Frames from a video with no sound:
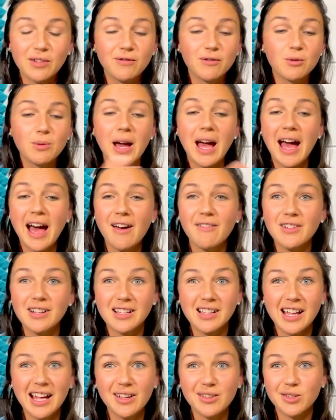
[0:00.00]
If you have a
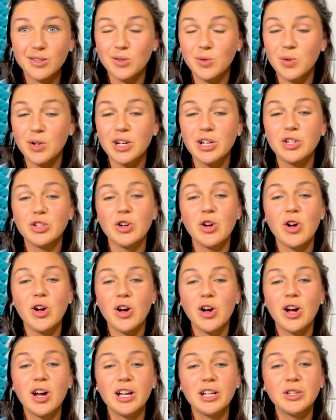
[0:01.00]
cloud storage
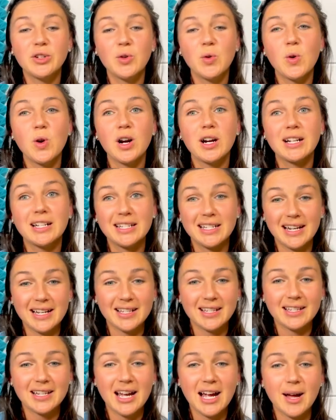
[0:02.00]
on your
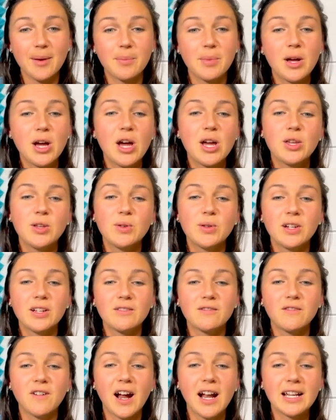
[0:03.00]
desktop, you
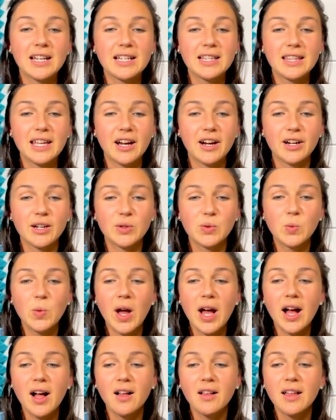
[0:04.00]
can find it there as
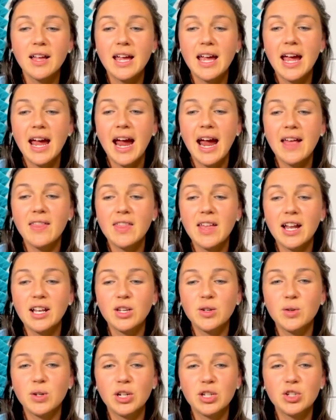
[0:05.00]
well. And
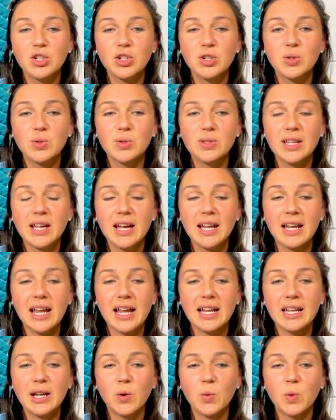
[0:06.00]
then you could choose it
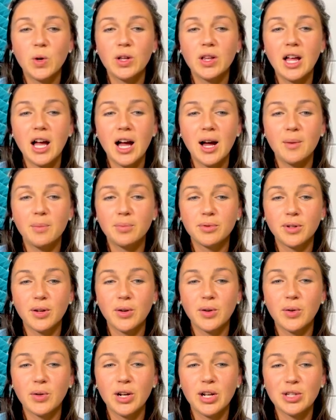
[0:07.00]
and it will
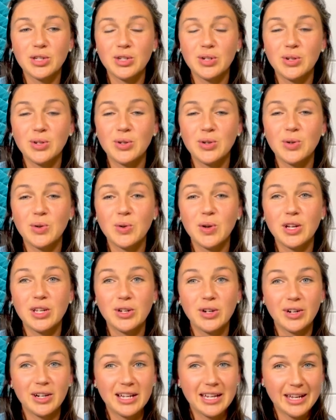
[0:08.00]
upload to
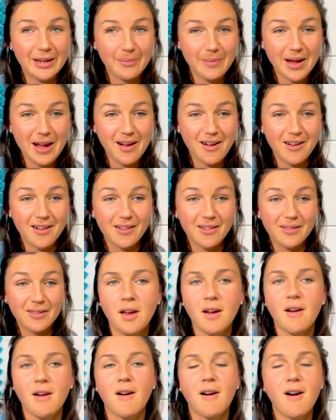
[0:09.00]
your email.
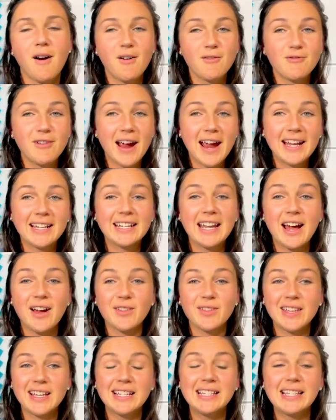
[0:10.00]
All right,
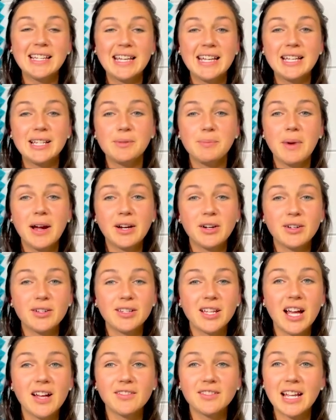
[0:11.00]
now this is
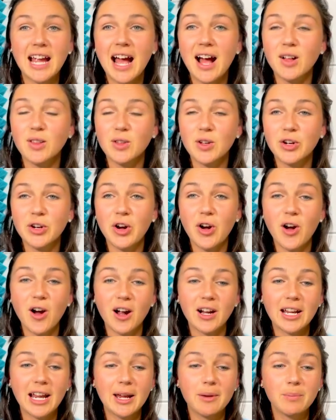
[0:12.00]
Microsoft Outlook
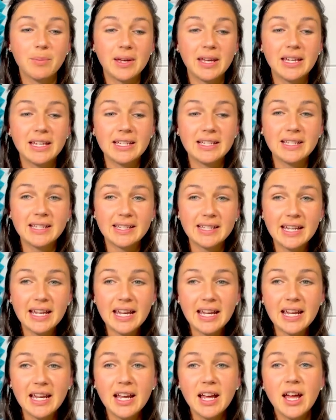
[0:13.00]
on a P
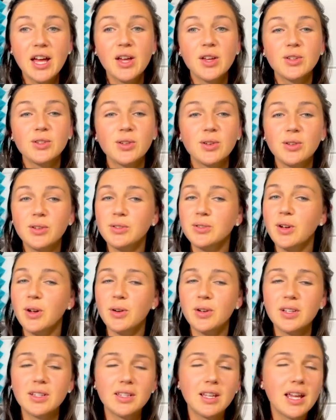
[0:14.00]
C. So you'll
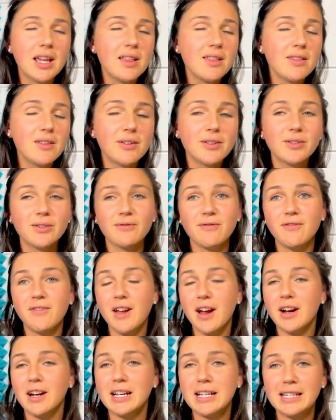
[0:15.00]
notice it looks
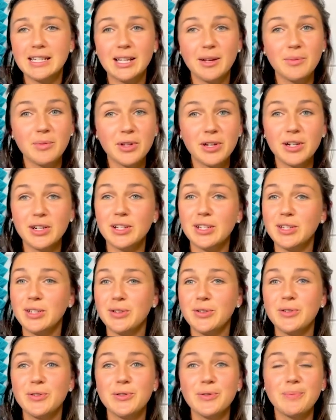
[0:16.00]
very similar
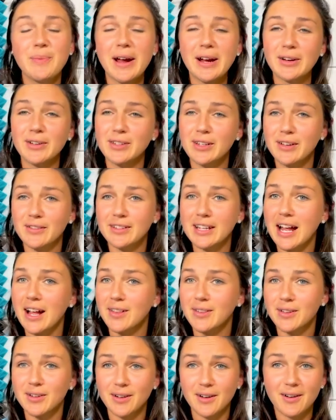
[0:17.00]
to Microsoft
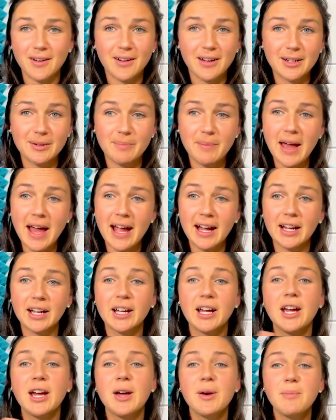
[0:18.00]
Outlook on
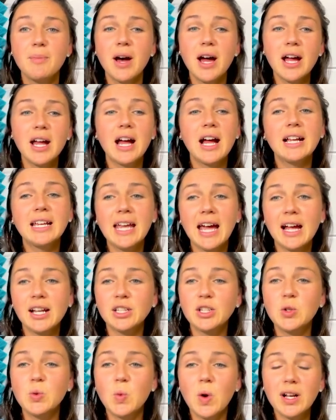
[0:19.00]
Mac. But
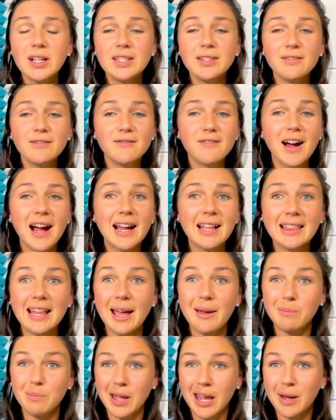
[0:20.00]
again, you want to find
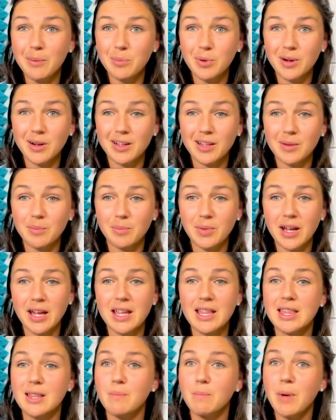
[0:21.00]
that paperclip
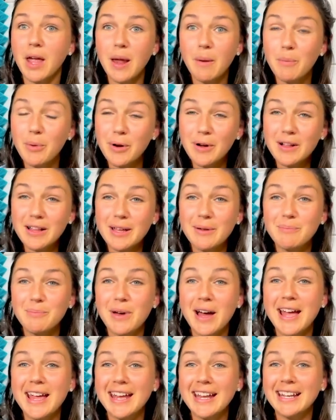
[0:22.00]
button. The paperclip
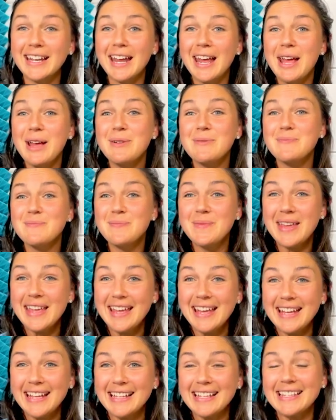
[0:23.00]
button
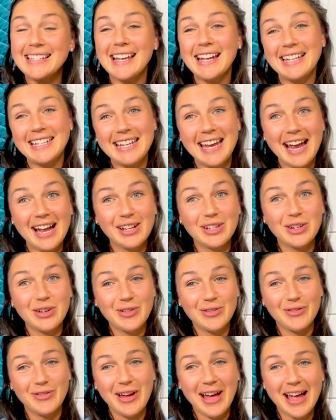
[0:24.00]
means attach
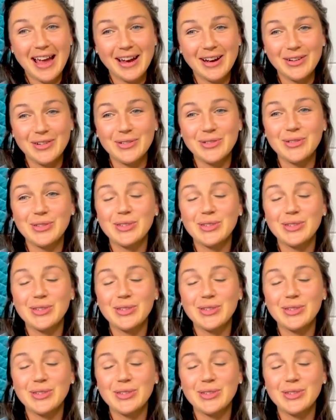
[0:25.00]
a file.